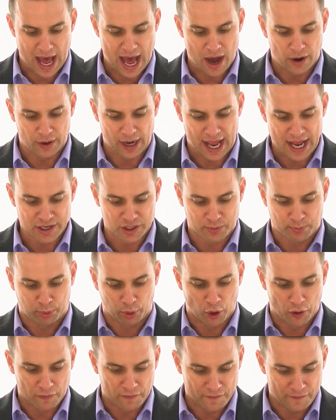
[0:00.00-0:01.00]
out as
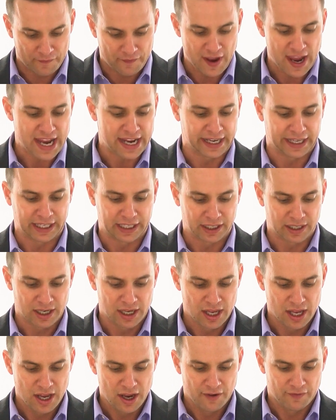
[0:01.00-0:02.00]
profane
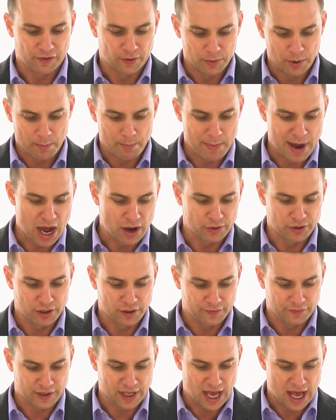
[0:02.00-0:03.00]
from the
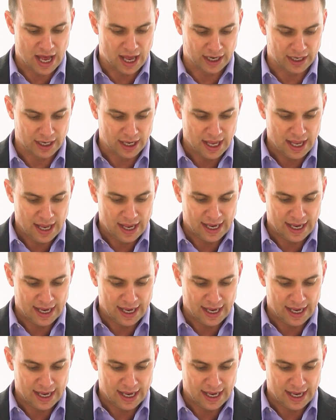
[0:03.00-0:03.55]
mountain of God,